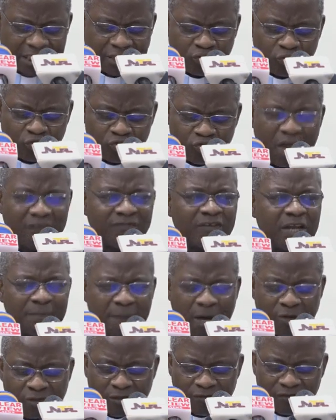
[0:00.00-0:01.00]
to drive them
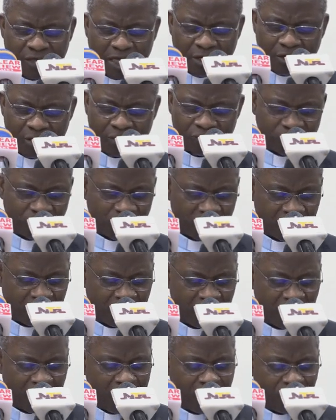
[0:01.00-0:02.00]
out of their country,
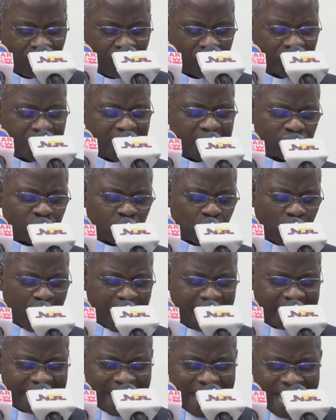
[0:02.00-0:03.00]
for they
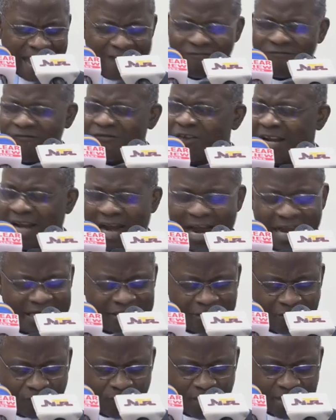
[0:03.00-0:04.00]
tried every kind
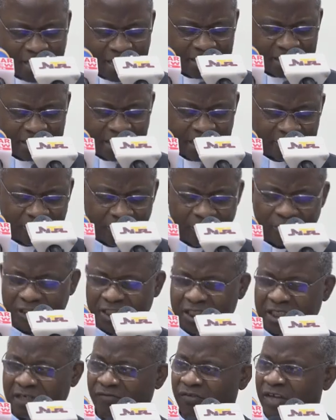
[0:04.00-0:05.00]
of wickedness
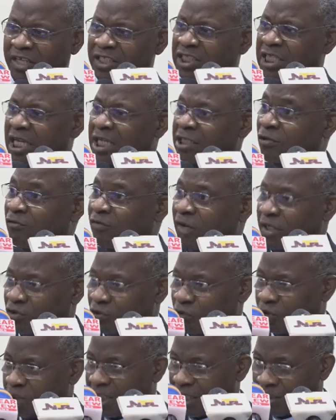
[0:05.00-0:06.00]
until vengeance
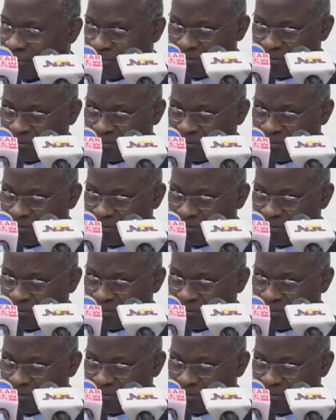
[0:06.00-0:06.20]
overtook them.